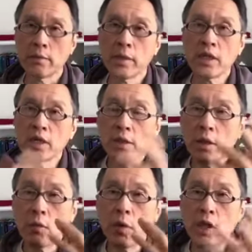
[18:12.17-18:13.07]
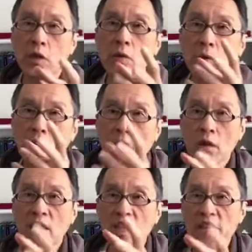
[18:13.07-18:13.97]
Because when you're
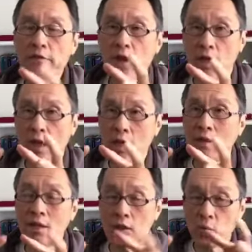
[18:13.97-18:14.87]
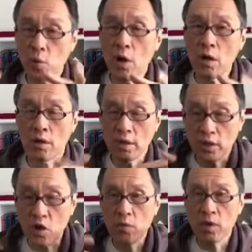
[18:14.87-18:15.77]
not living in this world, this
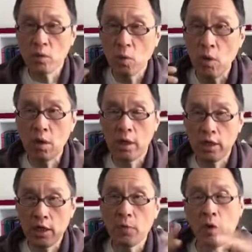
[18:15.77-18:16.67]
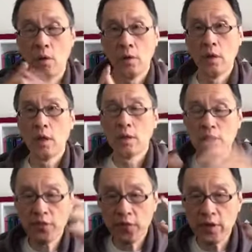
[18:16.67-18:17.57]
human world anymore,
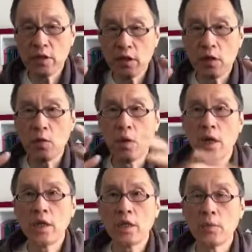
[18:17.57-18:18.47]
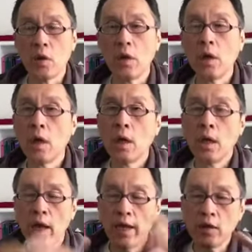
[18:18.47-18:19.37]
this physical world anymore,
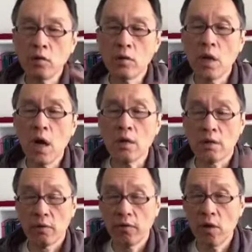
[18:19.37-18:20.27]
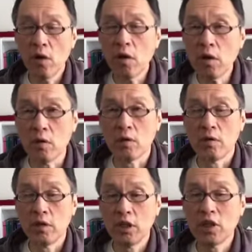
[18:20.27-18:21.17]
and do not follow
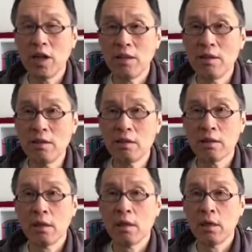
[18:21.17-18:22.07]
the Chinese